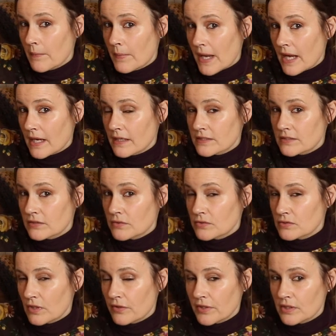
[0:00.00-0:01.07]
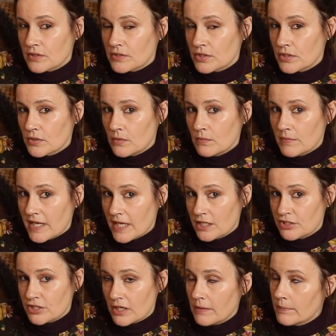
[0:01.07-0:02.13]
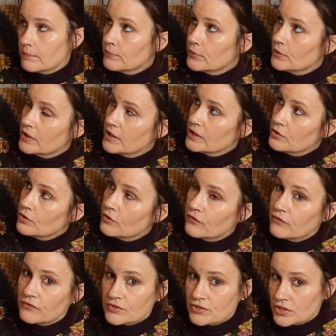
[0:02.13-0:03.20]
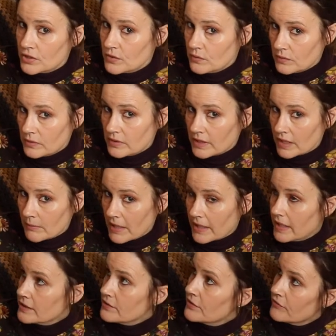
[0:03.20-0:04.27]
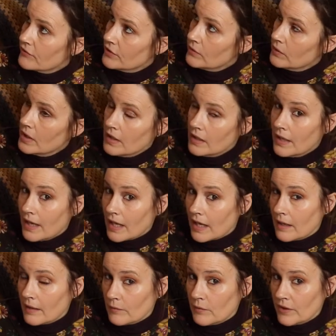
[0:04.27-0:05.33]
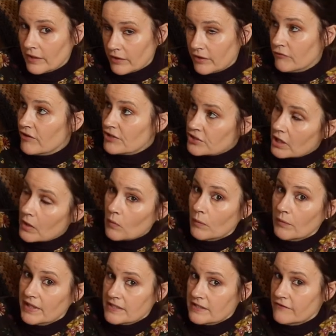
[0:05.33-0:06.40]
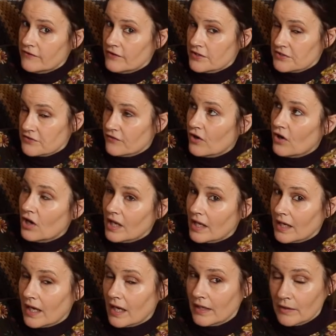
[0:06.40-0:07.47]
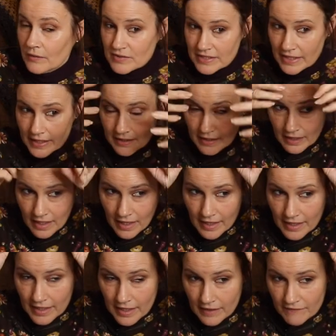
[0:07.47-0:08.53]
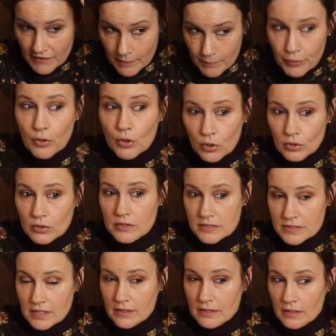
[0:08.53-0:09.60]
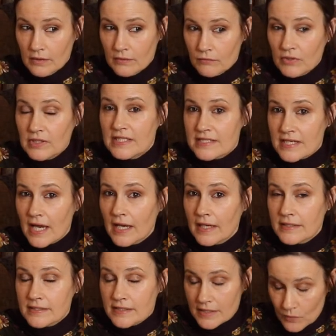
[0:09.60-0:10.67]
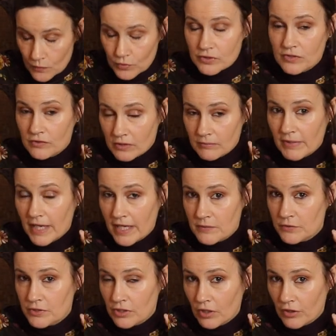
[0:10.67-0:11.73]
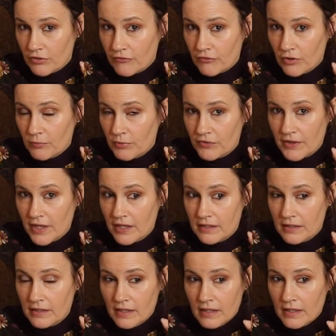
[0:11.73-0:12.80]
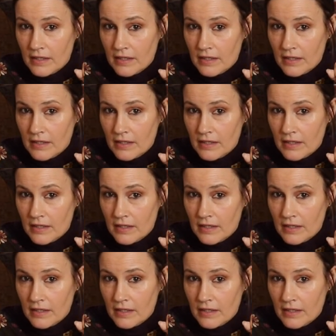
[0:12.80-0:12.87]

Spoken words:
the back. So it was nothing too major, but enough to get my head through. When the original one, when I did first of all, it was like, if I'd have pulled really tight, my head would have got through. But then,